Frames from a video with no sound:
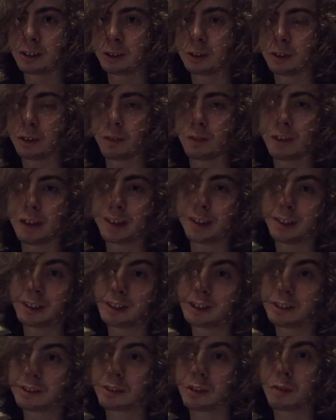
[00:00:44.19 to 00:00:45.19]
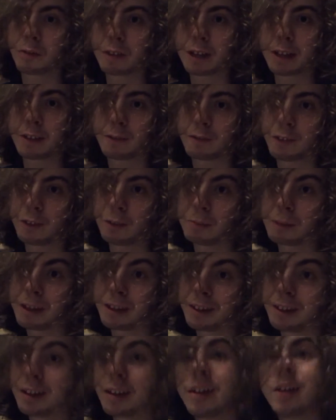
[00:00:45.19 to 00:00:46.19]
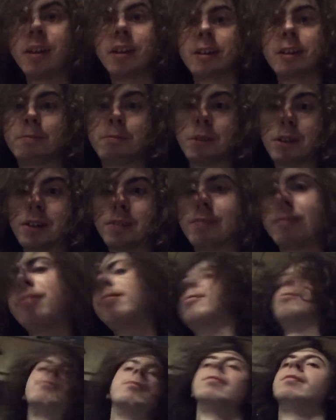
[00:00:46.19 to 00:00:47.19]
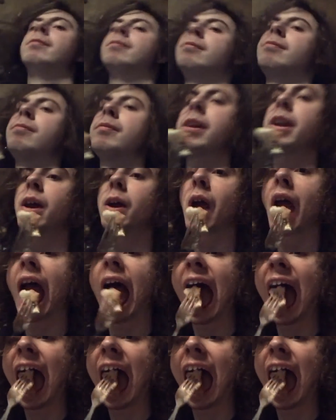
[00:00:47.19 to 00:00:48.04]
due to the fact that she's not really a filmmaker. But, you know.